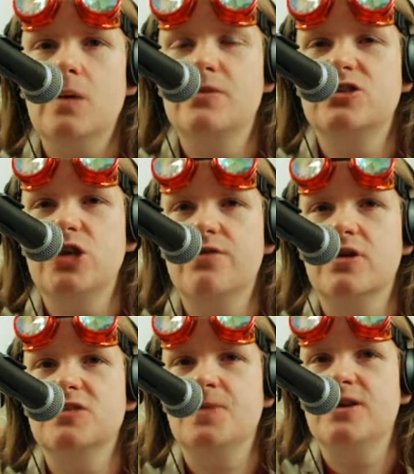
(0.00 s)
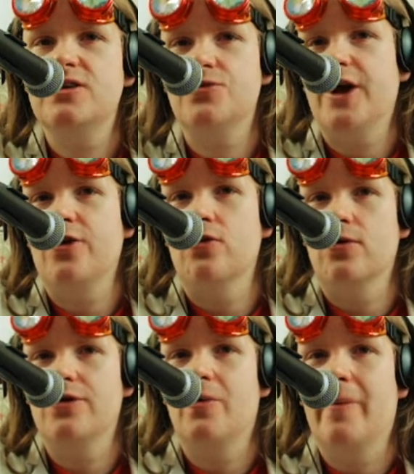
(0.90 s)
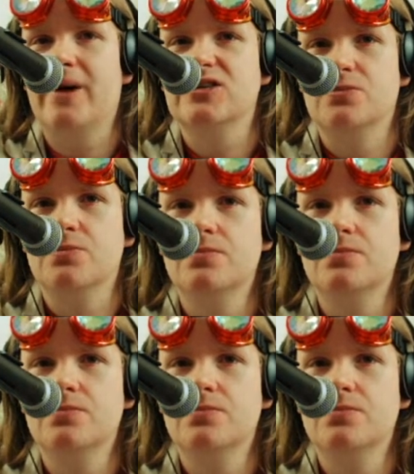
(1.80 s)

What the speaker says: but generally speaking, you cannot look at your momentum.